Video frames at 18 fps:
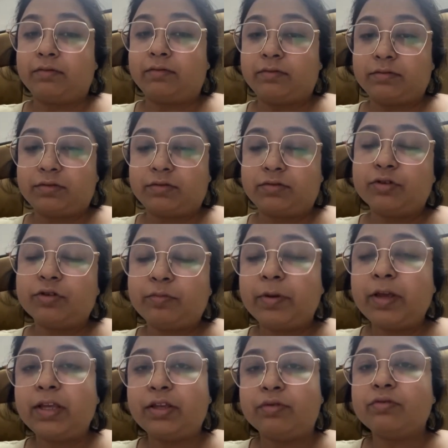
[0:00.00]
should
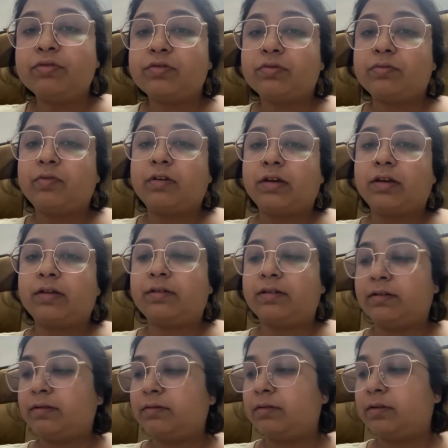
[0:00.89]
be used
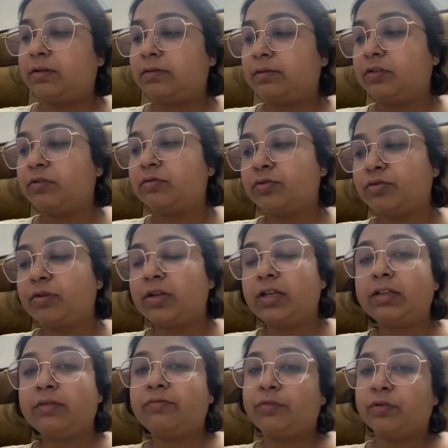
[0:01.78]

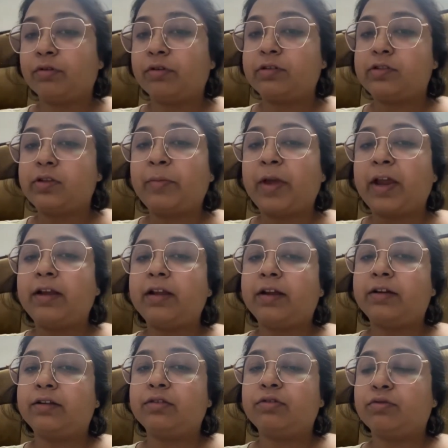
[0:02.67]
usually furosemide
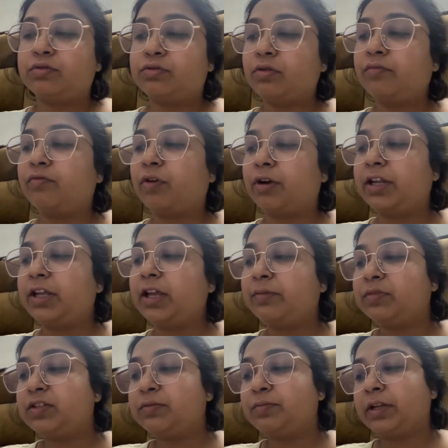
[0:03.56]
at a dose of 40
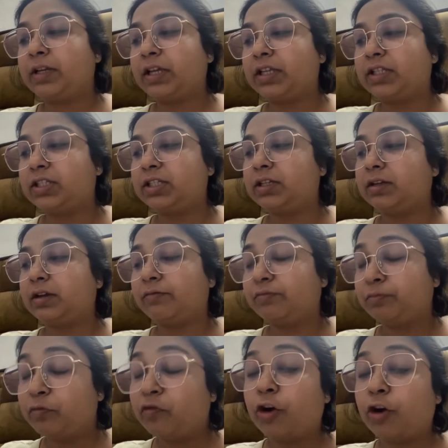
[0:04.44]
mg per
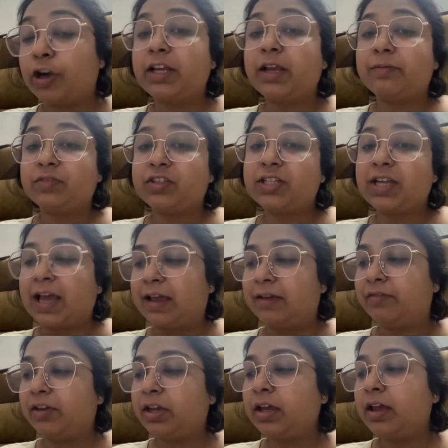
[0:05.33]
kg, 40 mg
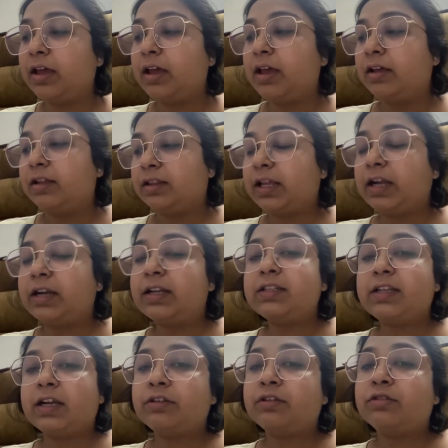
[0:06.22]
IV, that
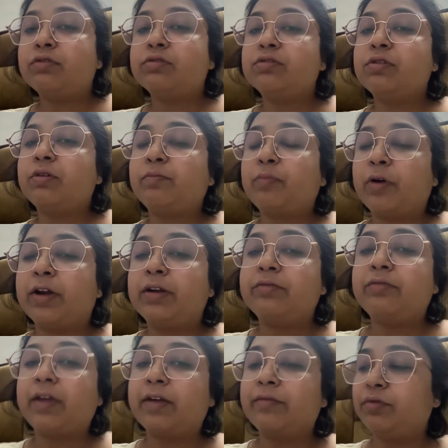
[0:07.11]
is at a dose of
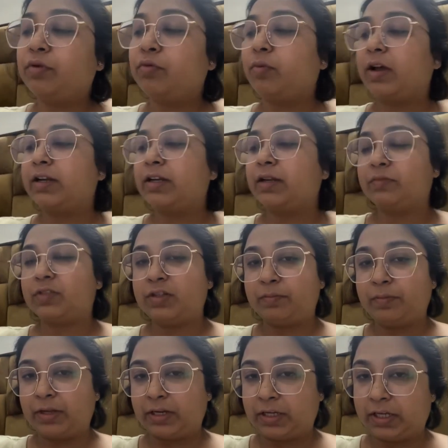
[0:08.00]
0.5 to 1
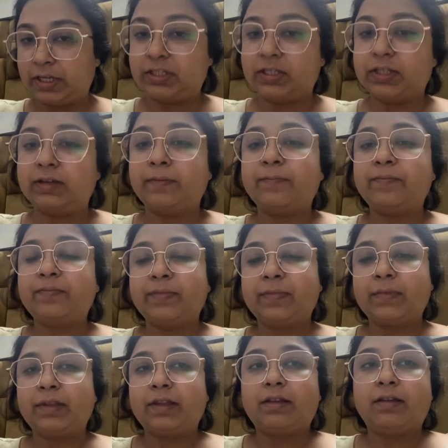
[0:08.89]
mg per kg.
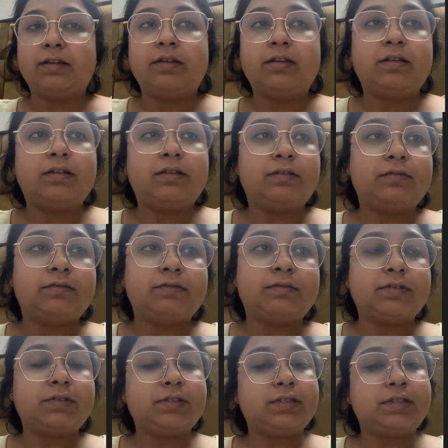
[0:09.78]

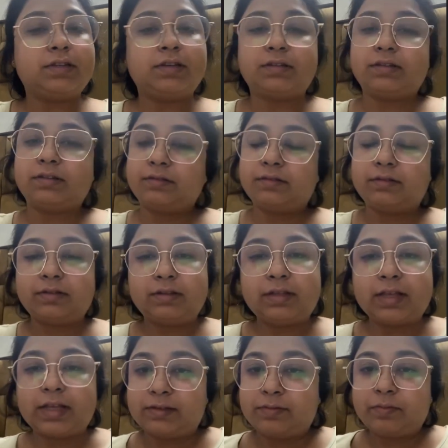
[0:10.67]
So
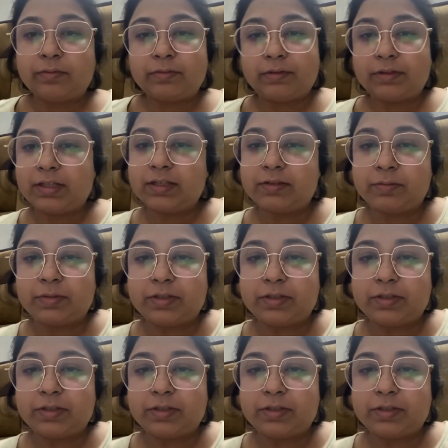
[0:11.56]
that's this much.